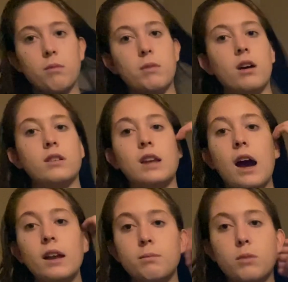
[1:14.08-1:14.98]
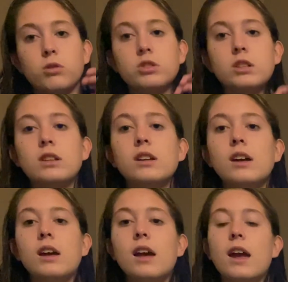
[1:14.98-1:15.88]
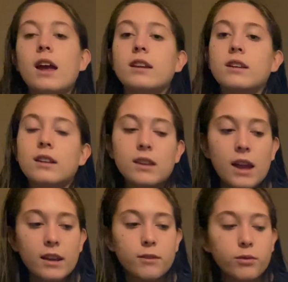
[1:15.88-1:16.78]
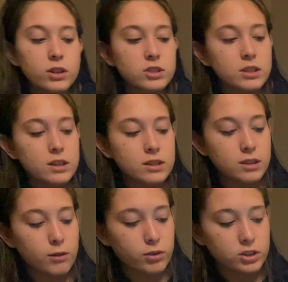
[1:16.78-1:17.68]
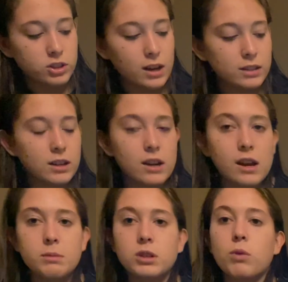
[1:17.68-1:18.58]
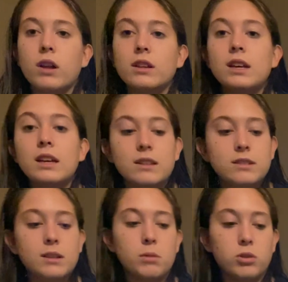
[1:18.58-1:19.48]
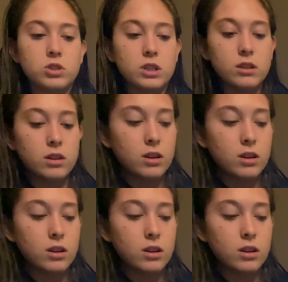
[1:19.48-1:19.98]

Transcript: not in motion, and kinetic friction is the friction acting on an object while it is in motion.